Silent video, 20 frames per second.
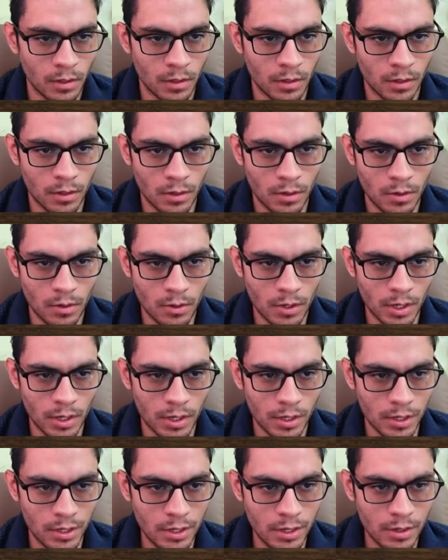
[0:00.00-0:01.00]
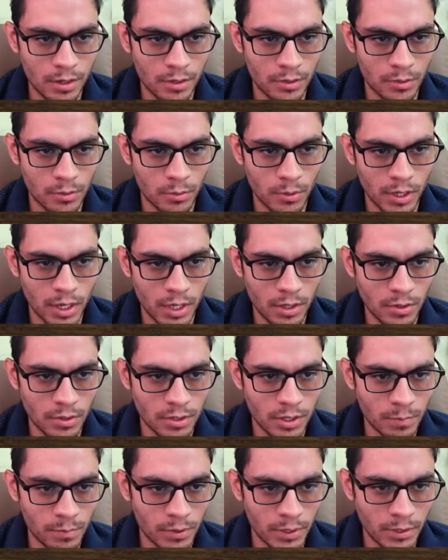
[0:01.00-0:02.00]
Okay, here we can just
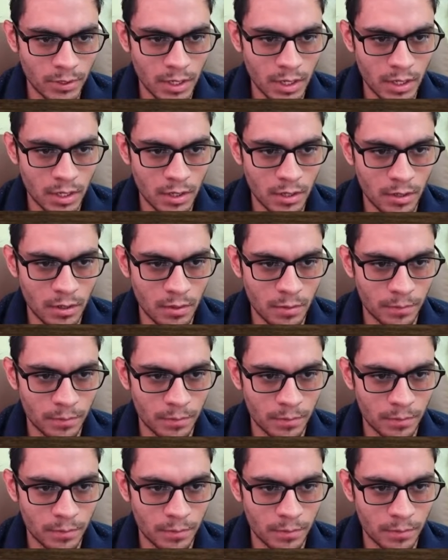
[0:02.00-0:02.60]
simply take.